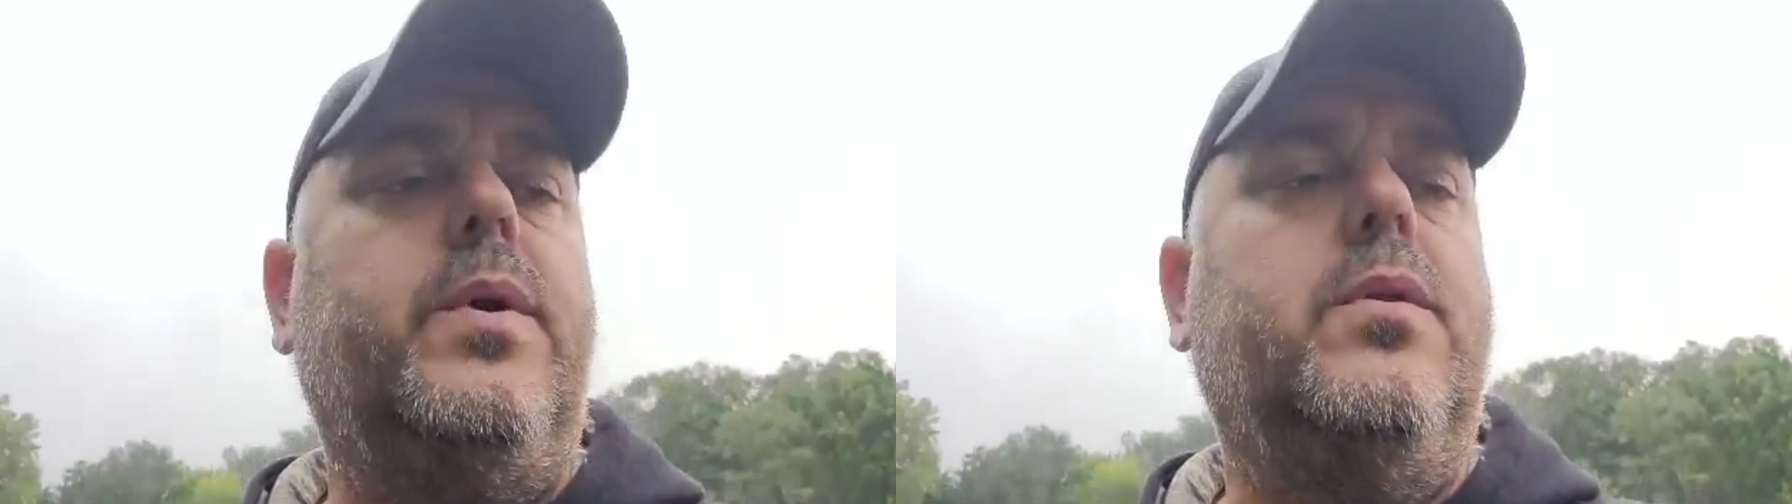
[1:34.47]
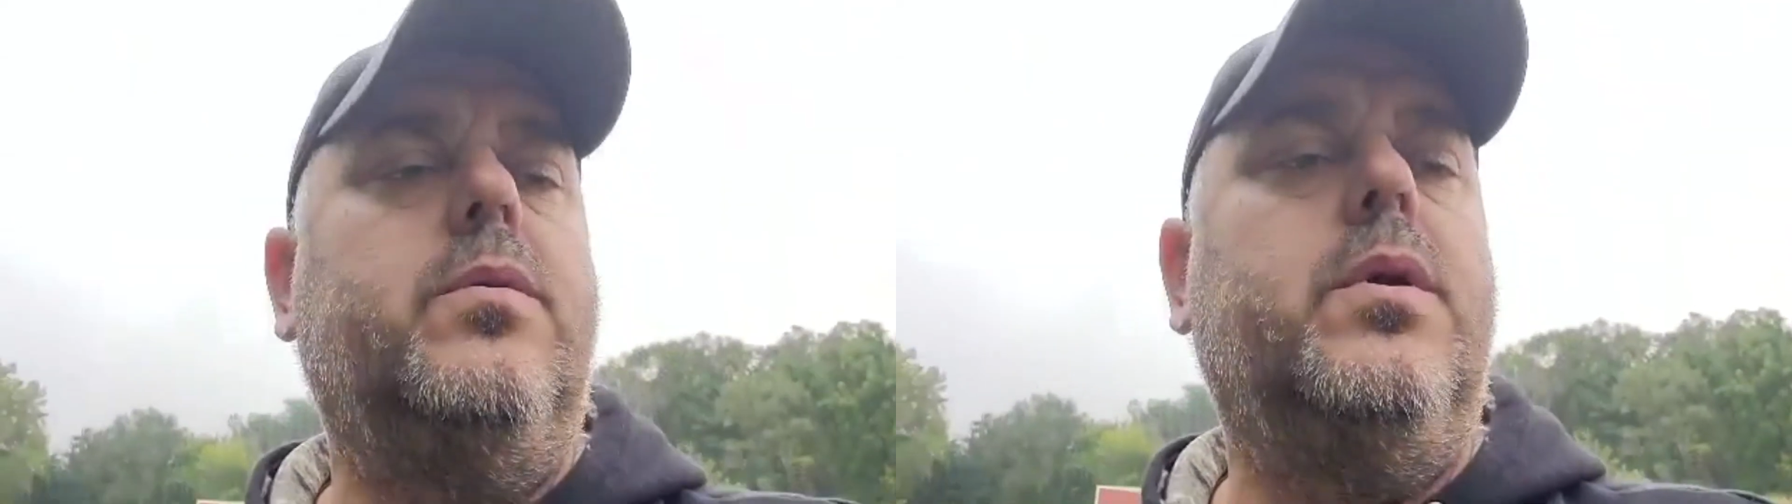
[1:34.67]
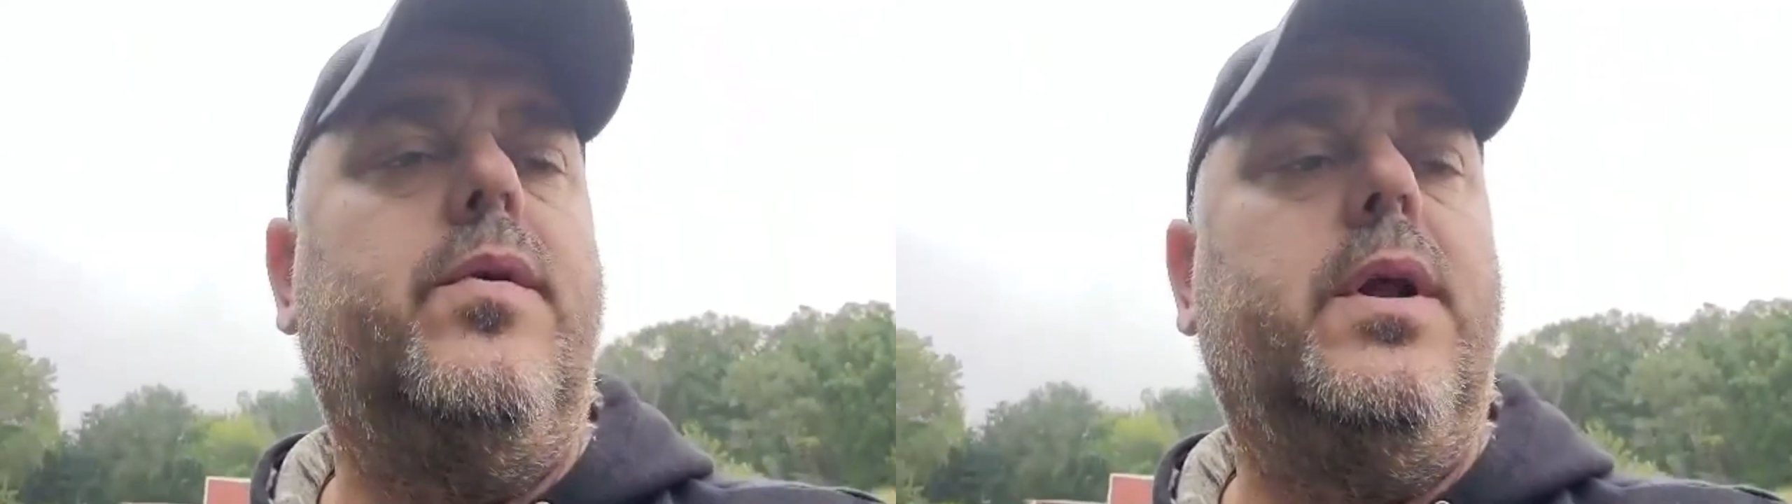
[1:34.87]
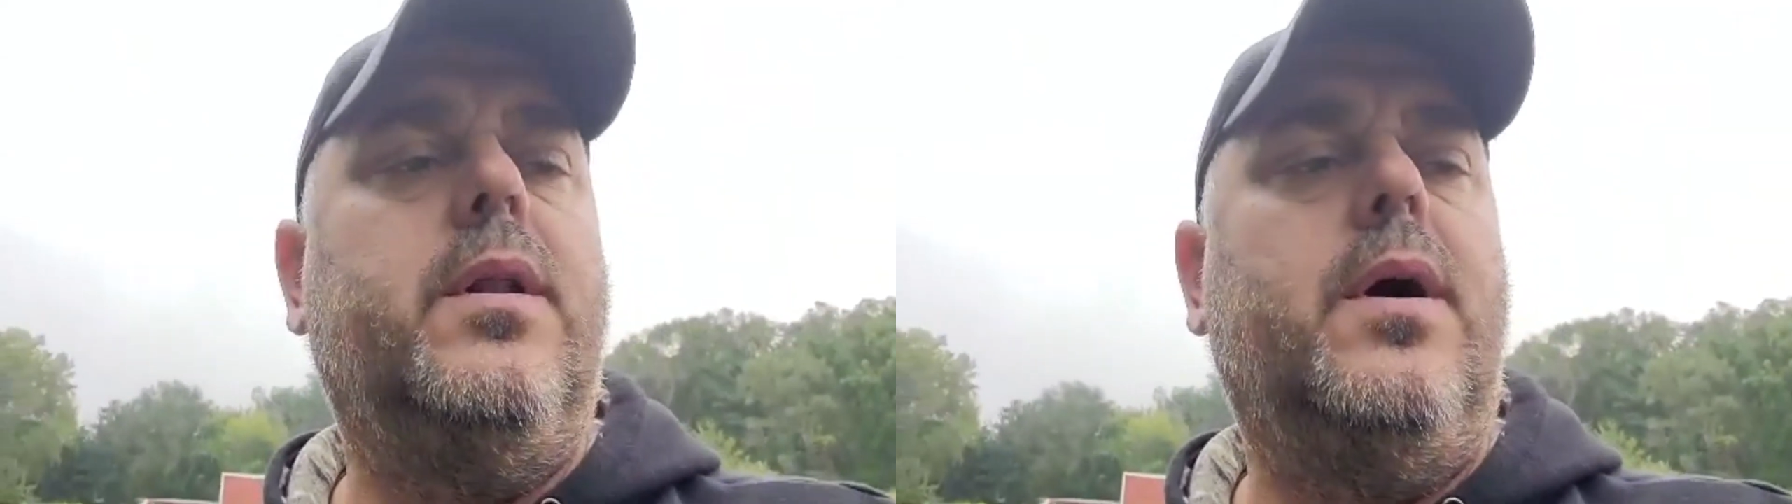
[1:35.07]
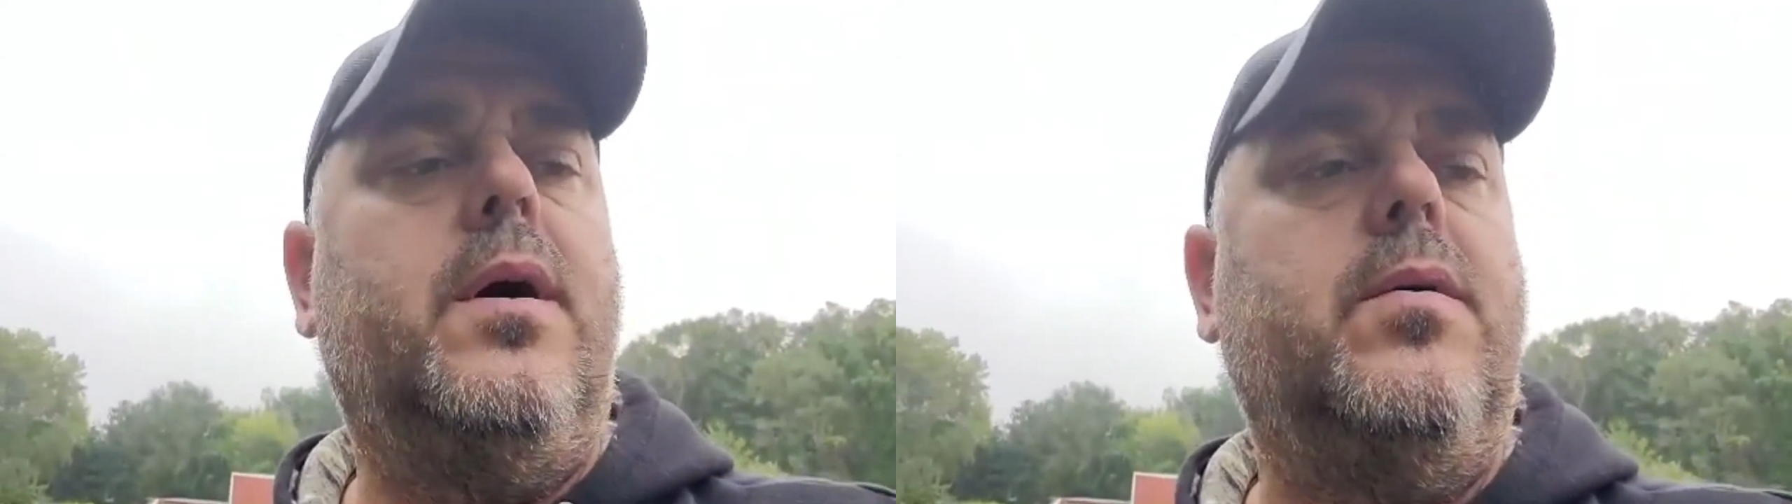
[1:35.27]
doing right
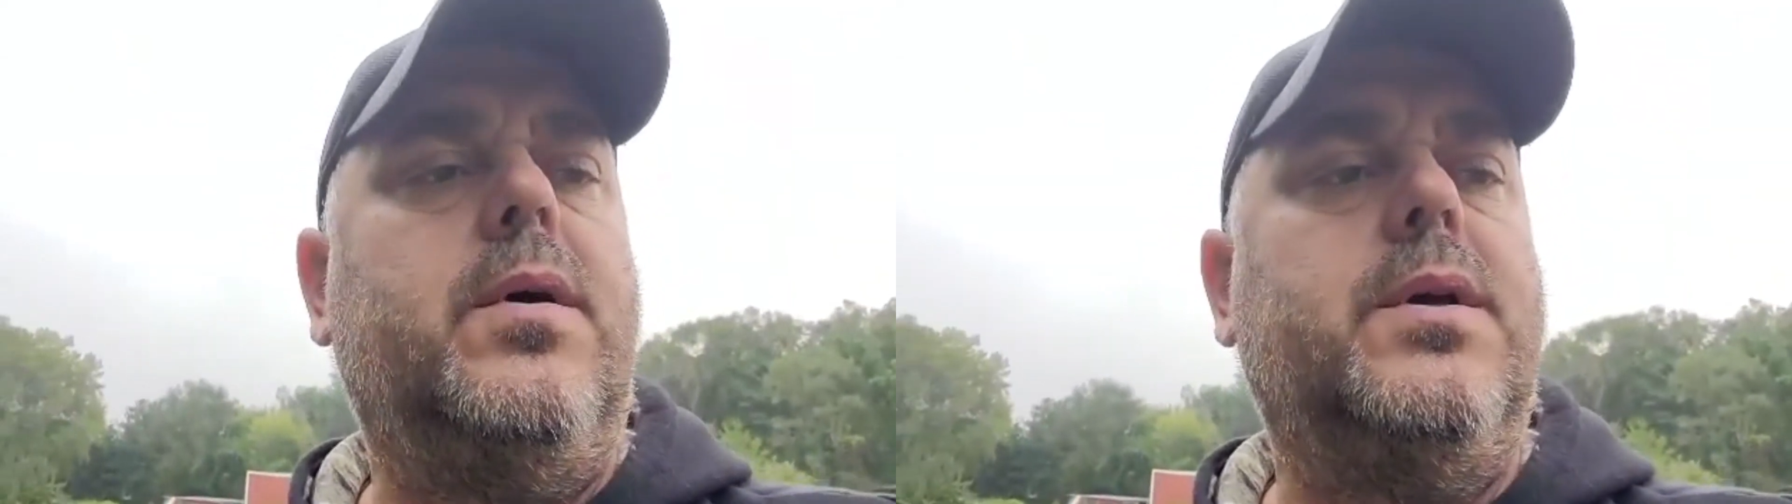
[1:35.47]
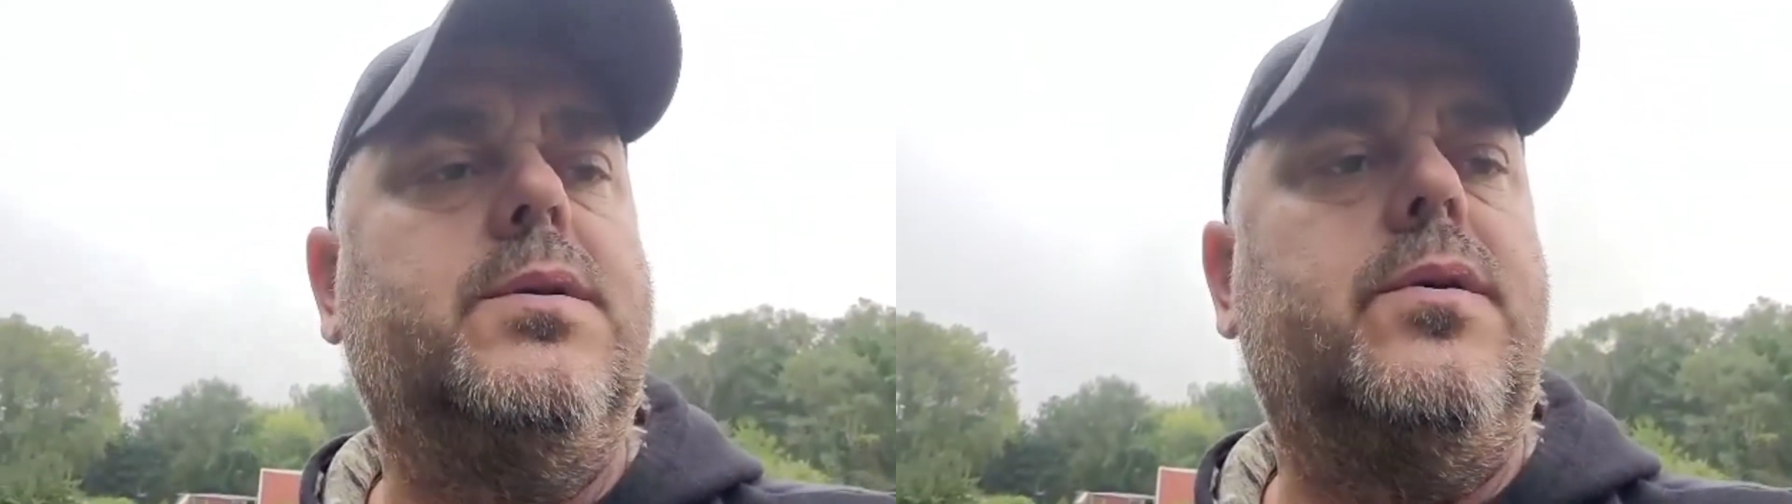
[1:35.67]
now is